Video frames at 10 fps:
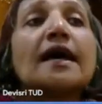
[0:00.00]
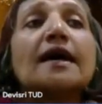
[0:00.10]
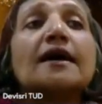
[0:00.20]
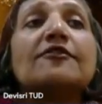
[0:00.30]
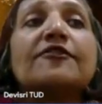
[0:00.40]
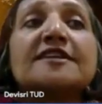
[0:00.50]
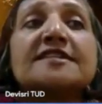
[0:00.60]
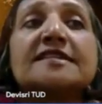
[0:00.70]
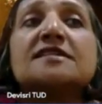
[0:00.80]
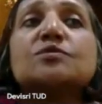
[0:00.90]

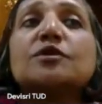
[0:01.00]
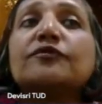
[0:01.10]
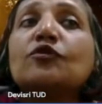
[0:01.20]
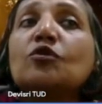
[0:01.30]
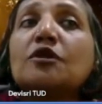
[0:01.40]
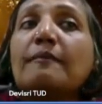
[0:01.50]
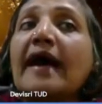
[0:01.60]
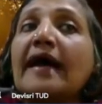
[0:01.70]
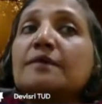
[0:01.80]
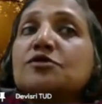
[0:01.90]
Fussiness with food,
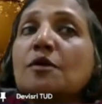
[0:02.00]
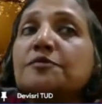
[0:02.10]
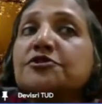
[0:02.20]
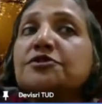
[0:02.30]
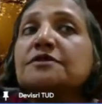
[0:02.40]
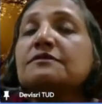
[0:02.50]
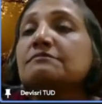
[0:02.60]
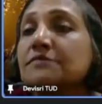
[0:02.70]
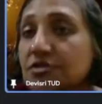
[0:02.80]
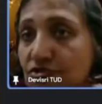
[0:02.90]
malabsorption,
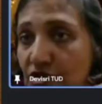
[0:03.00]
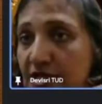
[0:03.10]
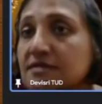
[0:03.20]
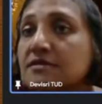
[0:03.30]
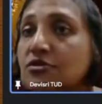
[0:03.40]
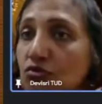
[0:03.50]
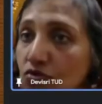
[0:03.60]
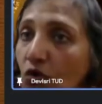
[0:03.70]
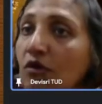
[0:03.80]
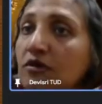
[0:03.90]
stress due to
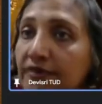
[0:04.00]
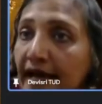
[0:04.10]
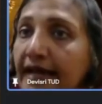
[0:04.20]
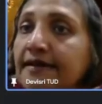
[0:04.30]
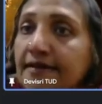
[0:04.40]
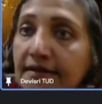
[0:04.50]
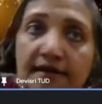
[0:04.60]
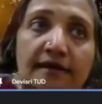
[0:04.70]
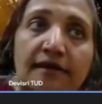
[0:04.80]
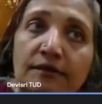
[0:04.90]
all of that.
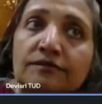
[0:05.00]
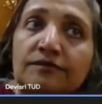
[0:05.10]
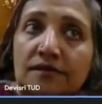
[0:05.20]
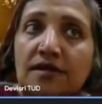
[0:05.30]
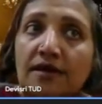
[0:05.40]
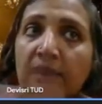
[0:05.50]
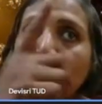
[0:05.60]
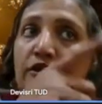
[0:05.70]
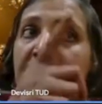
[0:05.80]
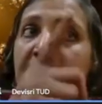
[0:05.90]
um, I've
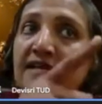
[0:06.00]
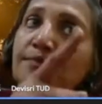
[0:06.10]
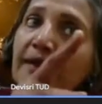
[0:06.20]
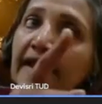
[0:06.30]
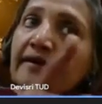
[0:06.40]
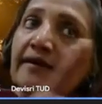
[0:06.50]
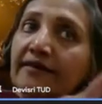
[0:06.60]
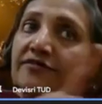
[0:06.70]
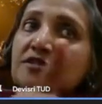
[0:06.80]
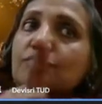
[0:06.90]
already explained it, I've
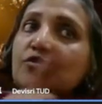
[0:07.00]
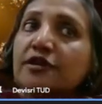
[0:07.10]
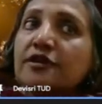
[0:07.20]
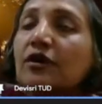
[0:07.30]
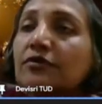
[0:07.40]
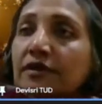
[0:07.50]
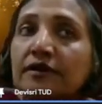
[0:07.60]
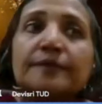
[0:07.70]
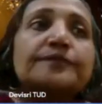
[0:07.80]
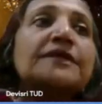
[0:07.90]
just put it down
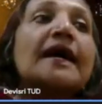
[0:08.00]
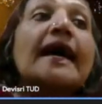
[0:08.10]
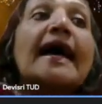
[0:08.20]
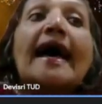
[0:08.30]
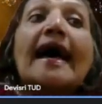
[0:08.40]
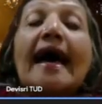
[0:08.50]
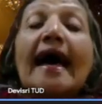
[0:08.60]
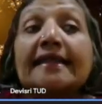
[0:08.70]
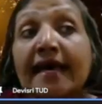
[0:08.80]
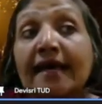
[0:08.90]
here.
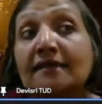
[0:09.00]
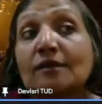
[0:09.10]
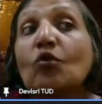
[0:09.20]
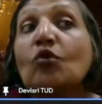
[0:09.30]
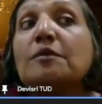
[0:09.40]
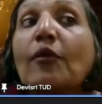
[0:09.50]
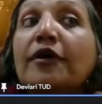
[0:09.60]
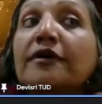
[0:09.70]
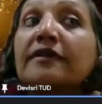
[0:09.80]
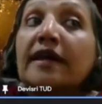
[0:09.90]
And then the more
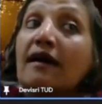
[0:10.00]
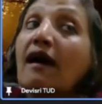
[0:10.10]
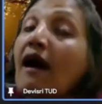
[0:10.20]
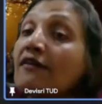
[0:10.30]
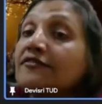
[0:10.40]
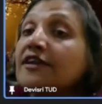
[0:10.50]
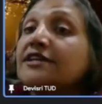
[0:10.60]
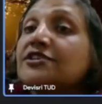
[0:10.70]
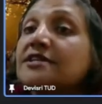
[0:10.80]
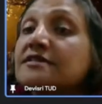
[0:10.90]
important thing, half
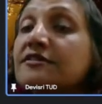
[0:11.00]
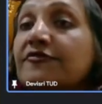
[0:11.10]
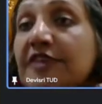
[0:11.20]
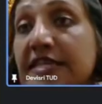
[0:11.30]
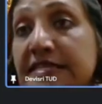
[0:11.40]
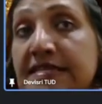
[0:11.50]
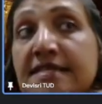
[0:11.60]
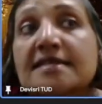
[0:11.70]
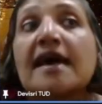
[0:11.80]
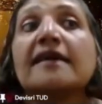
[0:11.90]
digested
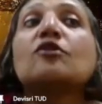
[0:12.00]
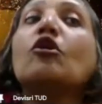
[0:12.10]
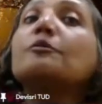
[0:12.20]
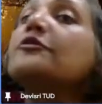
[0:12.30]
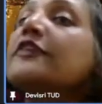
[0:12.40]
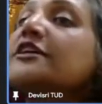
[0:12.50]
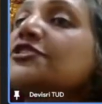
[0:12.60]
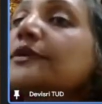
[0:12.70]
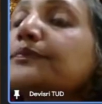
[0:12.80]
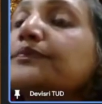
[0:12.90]
feces and coprophagia.